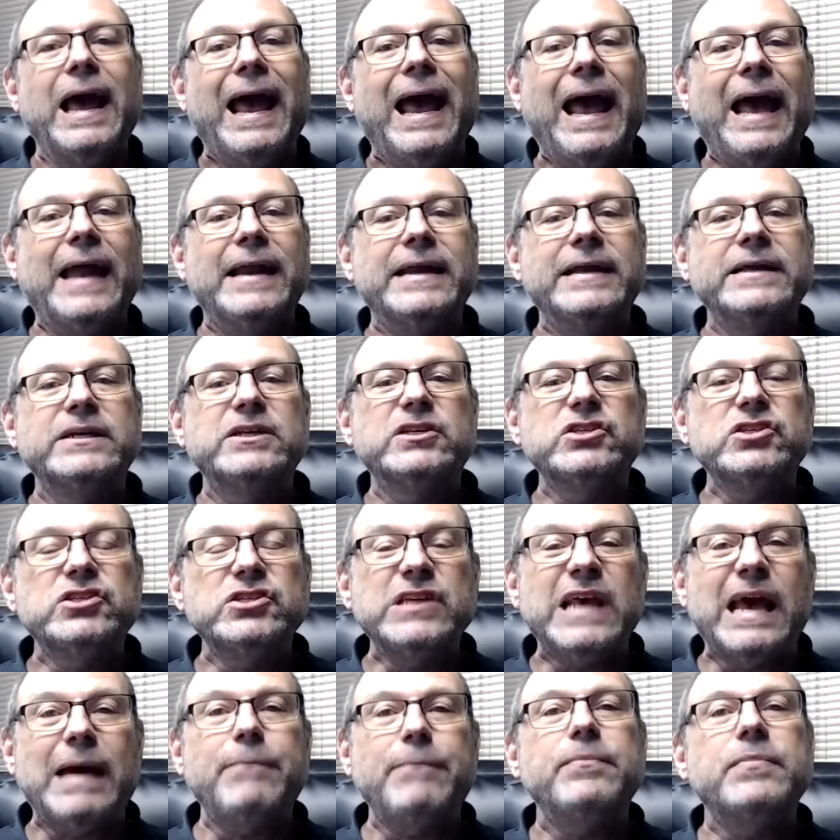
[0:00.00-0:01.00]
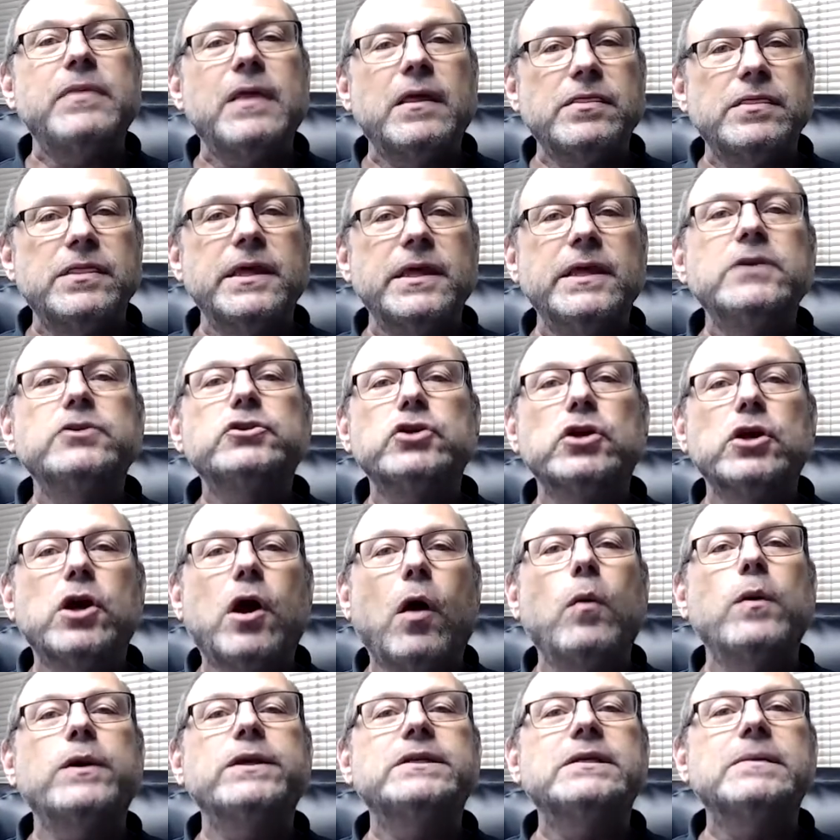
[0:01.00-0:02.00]
and accept that things are
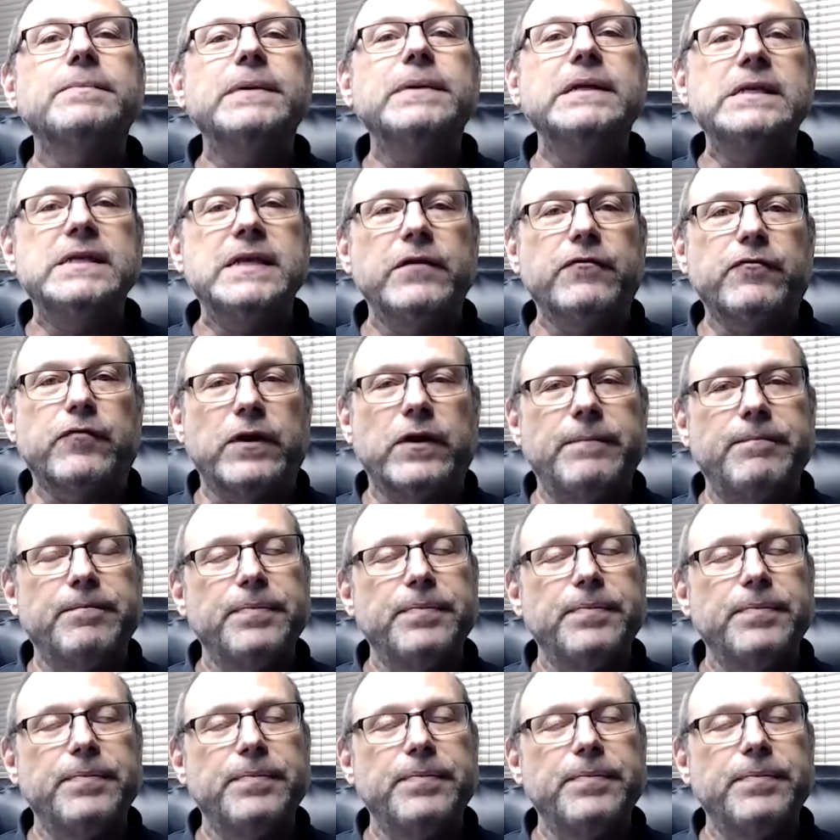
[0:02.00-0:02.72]
going to be different.